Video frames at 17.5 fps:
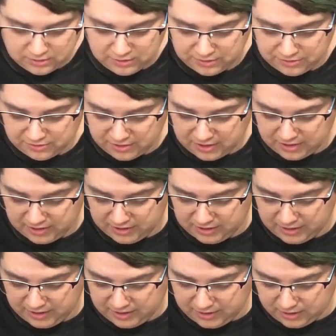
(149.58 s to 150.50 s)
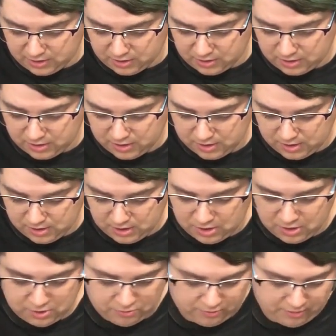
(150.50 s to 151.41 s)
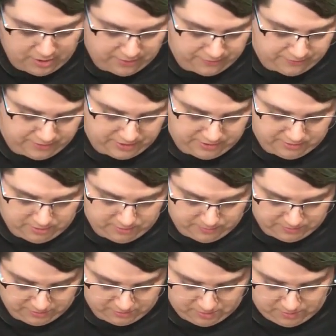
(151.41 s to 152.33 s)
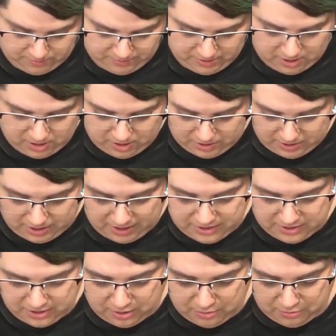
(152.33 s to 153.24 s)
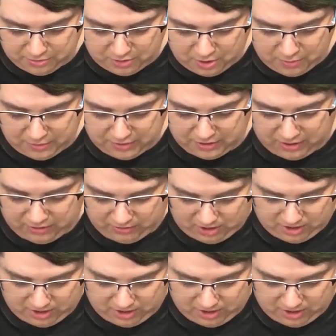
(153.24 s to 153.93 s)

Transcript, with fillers: let's get in here, try to figure out what's going on. I don't know what a